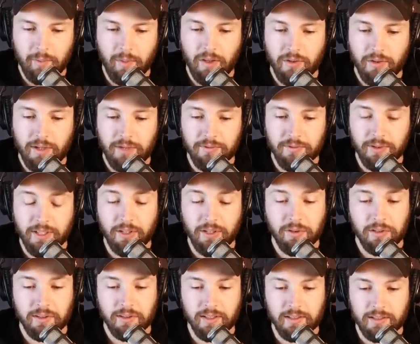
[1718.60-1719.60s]
My mother, after
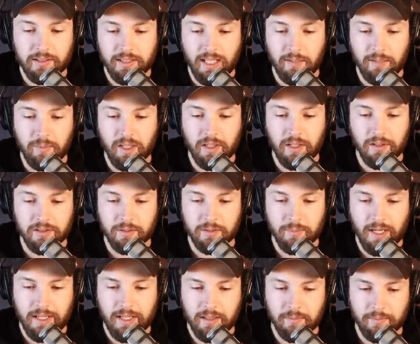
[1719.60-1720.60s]
hearing this, gave me an
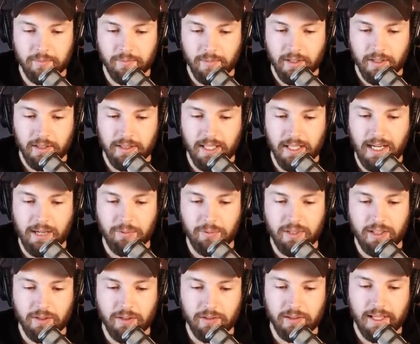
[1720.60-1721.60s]
ultimatum that I
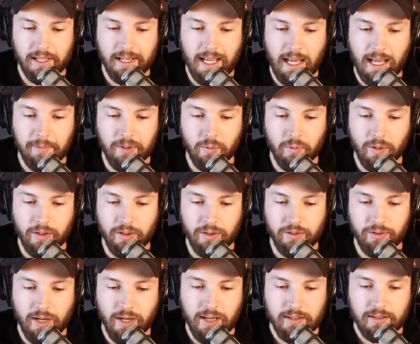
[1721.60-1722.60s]
would either let Abby wear the
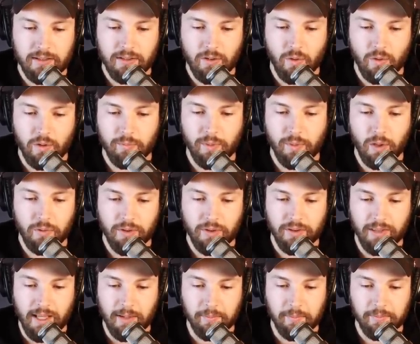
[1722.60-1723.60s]
dress or both
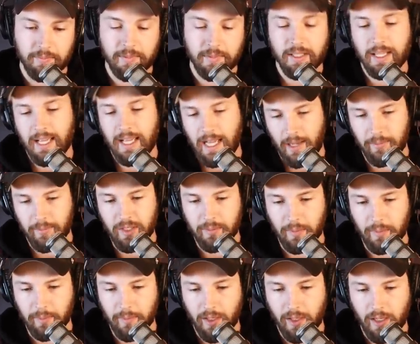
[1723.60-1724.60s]
of them, Abby
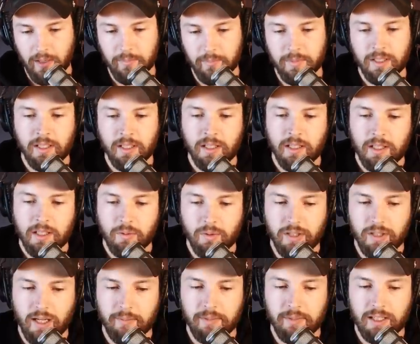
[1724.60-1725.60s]
and my mom,
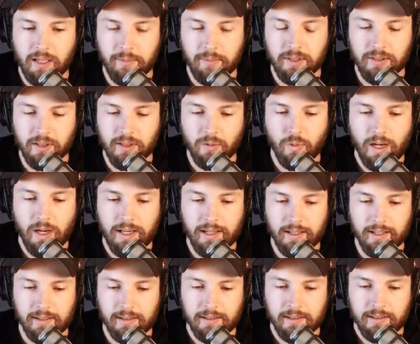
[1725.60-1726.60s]
would not be coming to the
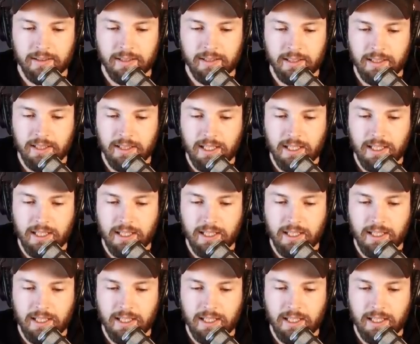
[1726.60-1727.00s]
wedding.